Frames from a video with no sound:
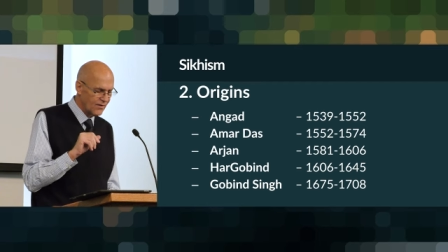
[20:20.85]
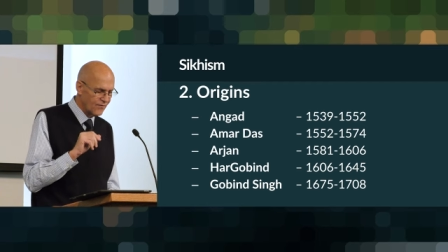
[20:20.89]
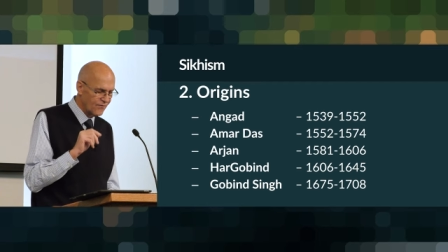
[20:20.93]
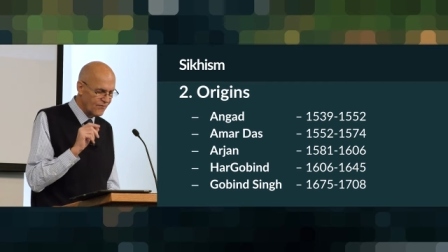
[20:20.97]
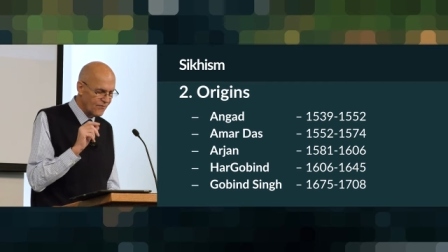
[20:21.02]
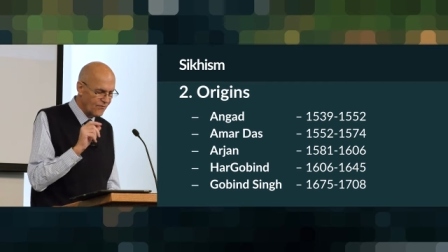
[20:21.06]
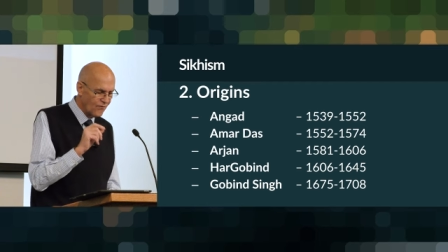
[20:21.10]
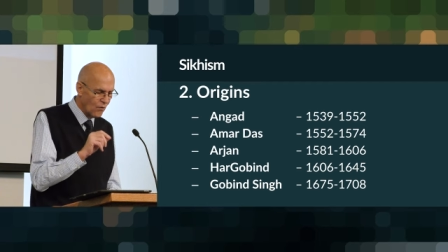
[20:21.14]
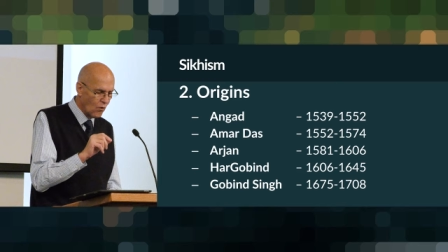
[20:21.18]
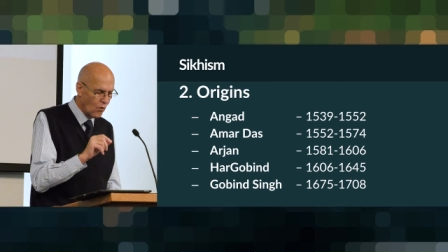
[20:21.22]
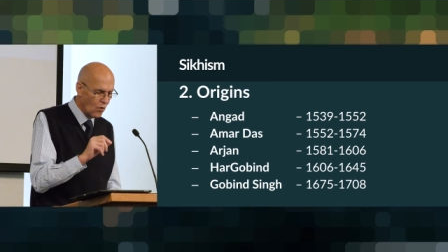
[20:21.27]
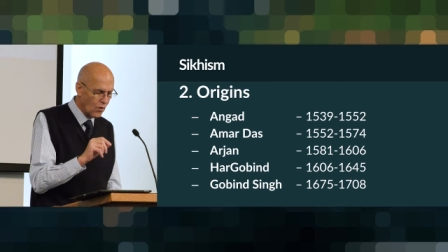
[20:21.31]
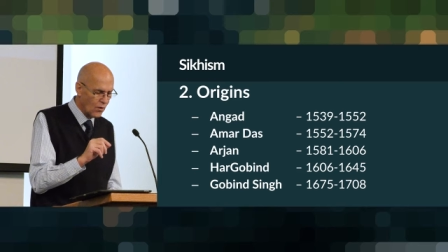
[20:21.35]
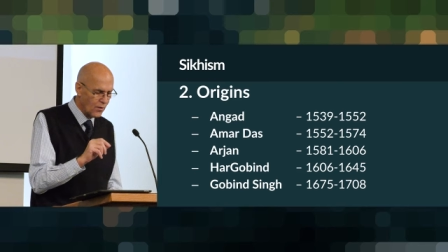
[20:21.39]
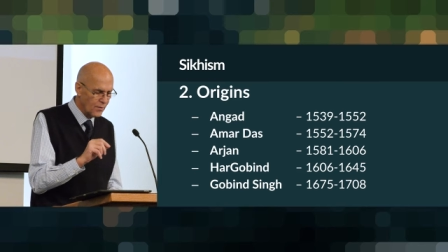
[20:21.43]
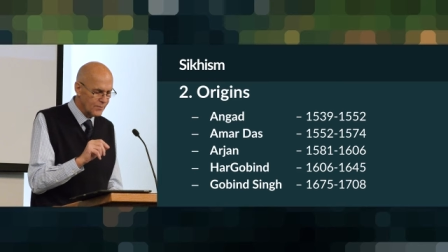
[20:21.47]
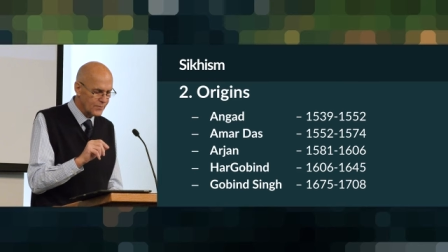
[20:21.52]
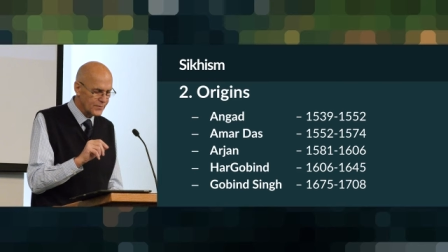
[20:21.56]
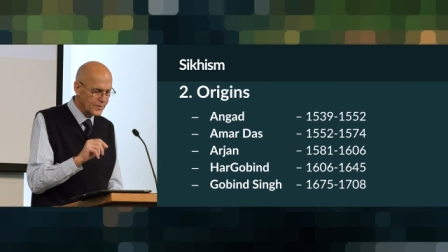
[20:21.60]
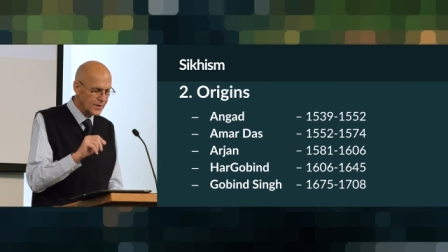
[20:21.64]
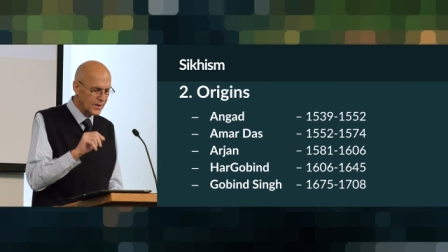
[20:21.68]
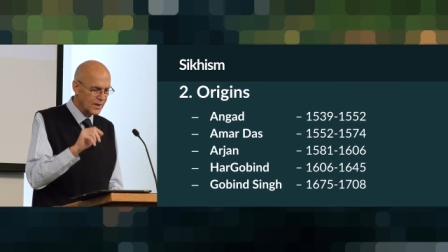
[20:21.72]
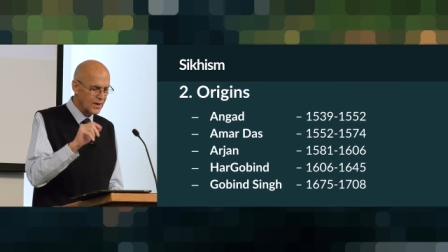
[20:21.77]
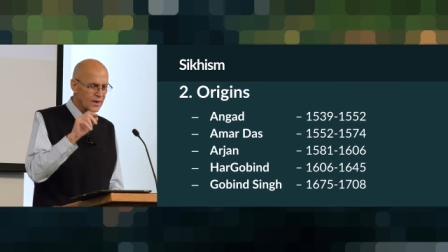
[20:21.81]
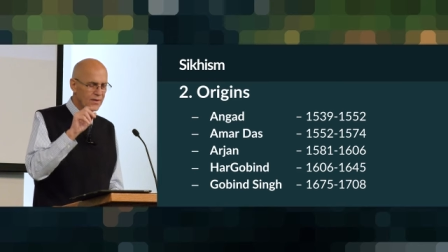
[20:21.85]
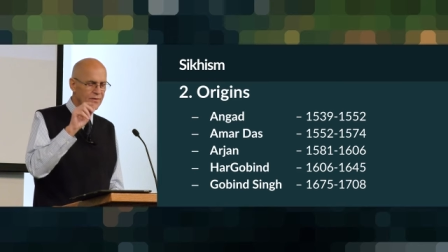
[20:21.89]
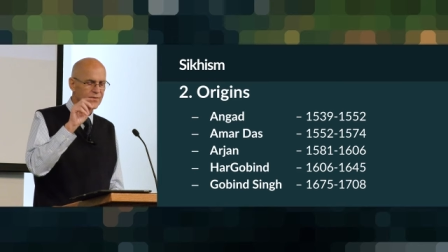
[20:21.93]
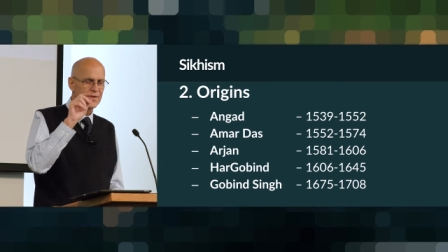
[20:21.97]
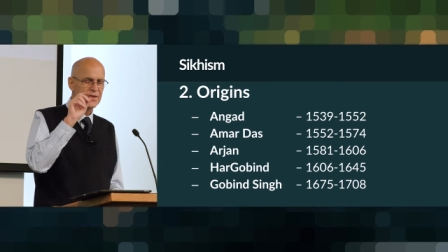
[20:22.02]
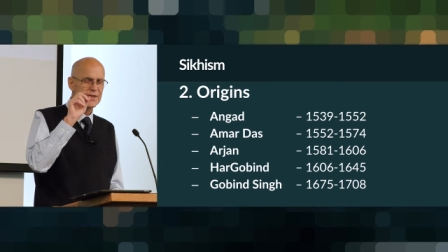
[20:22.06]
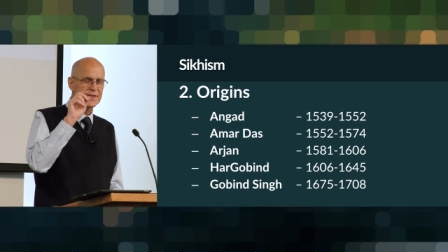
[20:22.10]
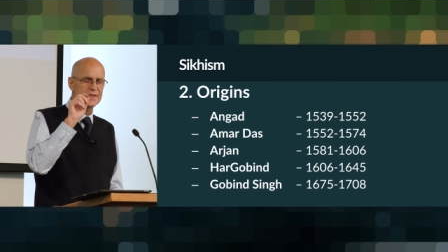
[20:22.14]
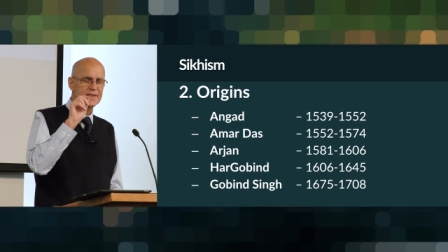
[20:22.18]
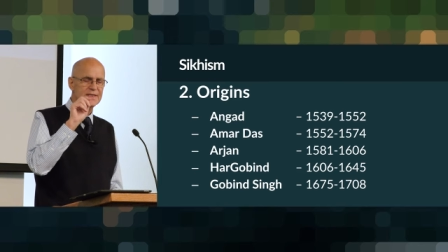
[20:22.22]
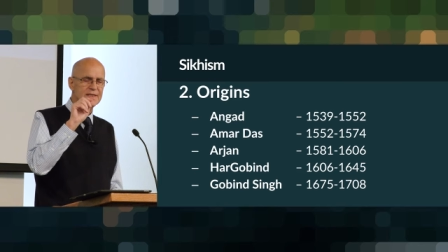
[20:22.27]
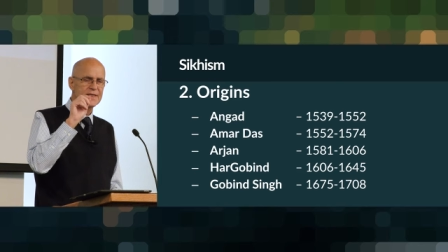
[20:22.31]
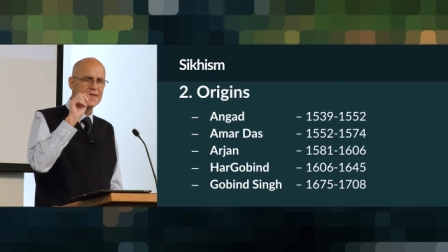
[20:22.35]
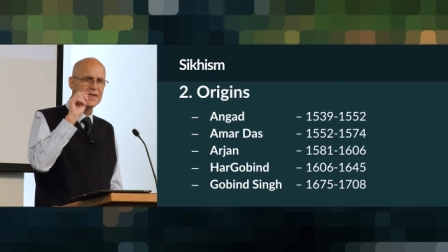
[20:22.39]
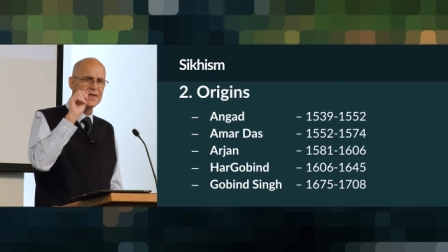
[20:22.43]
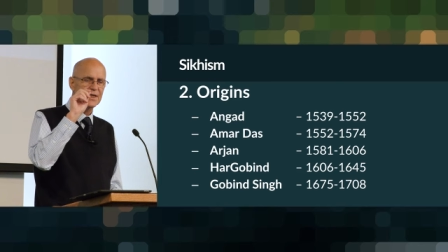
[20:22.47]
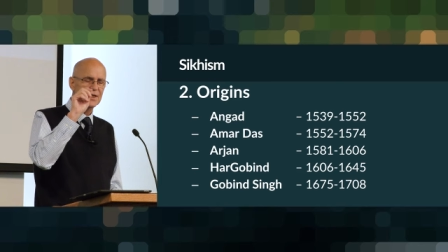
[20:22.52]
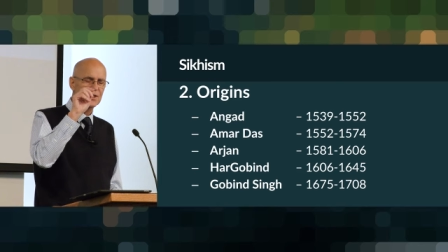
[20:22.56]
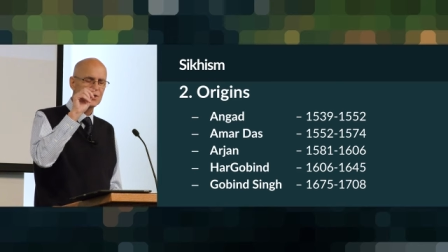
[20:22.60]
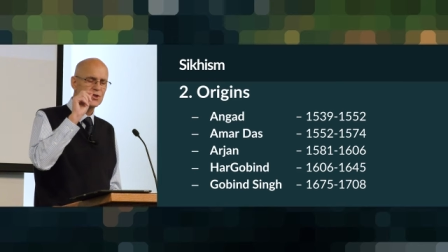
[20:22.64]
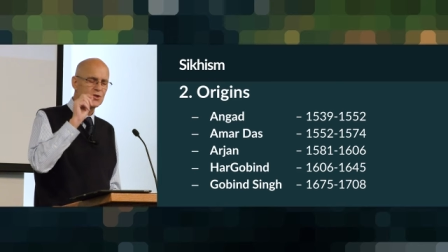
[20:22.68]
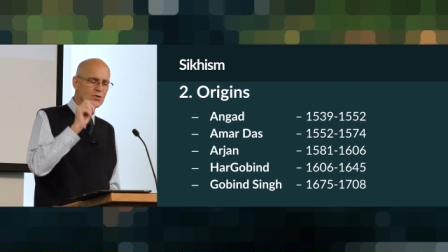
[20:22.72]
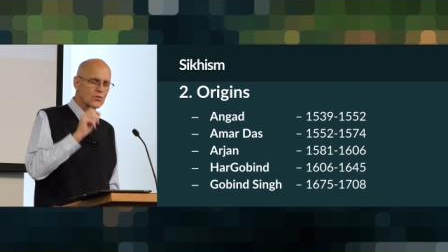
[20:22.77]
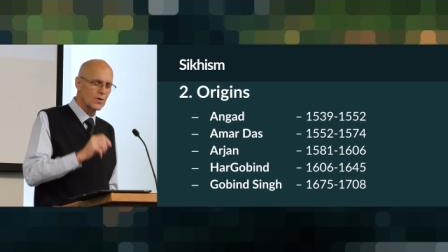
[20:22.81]
formed the
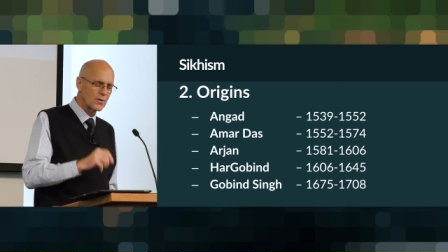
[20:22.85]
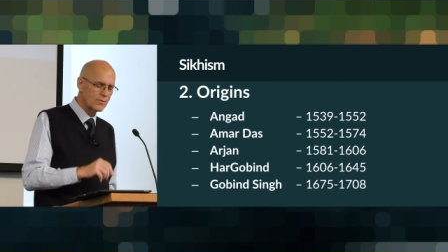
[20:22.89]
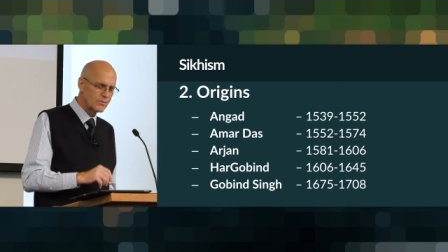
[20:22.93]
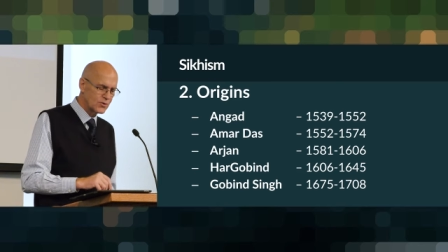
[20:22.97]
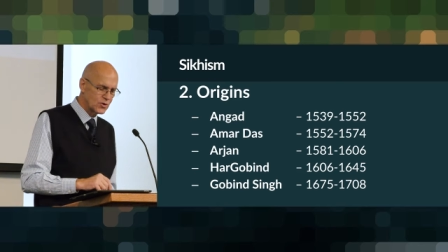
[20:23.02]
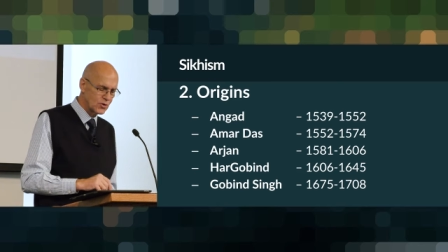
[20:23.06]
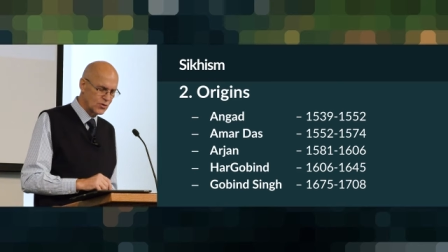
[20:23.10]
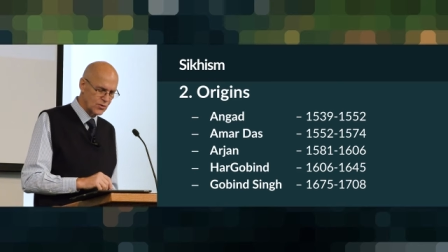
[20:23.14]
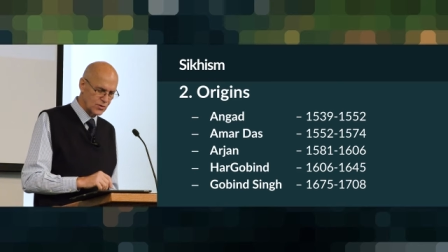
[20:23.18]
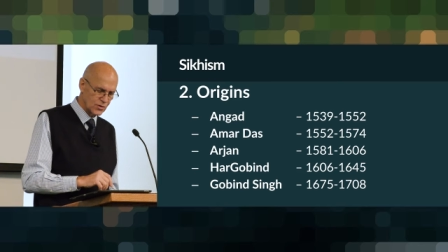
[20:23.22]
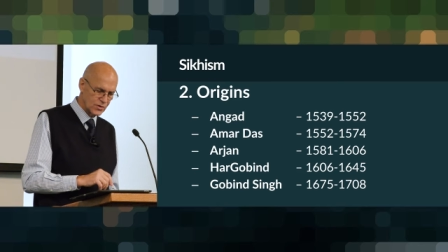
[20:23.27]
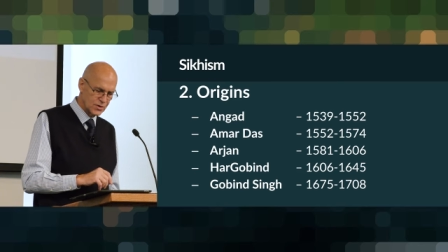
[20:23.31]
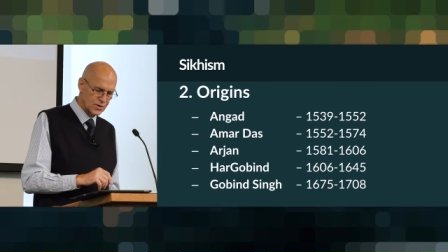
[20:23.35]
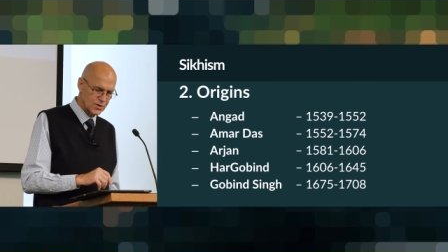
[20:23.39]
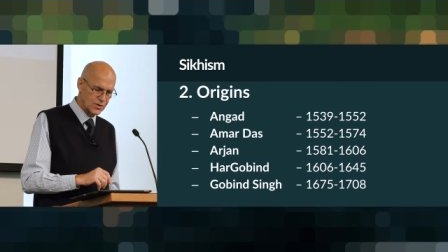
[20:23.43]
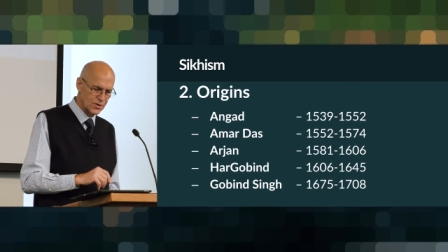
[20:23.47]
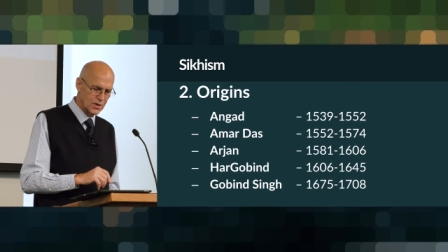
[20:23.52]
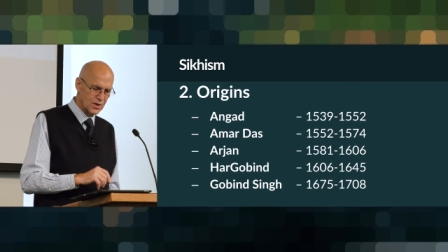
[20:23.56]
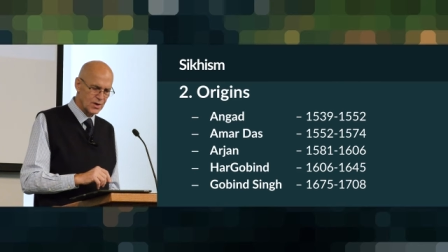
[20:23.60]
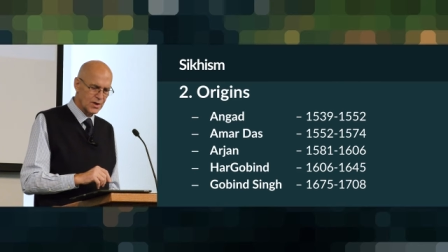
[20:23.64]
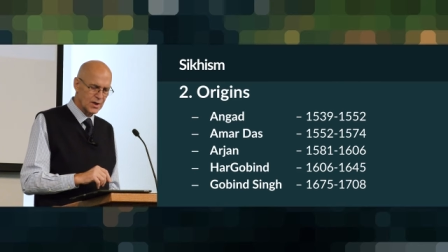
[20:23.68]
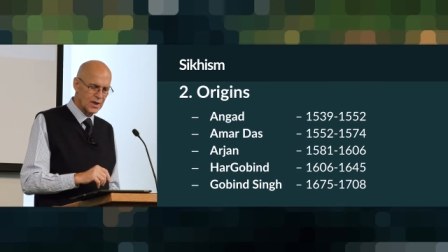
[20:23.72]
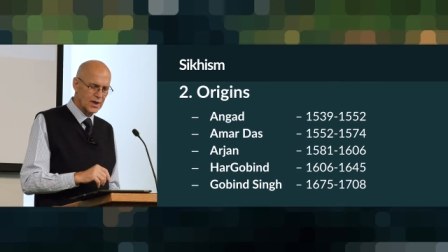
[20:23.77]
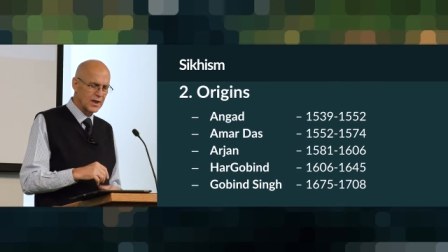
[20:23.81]
Sikh scriptures.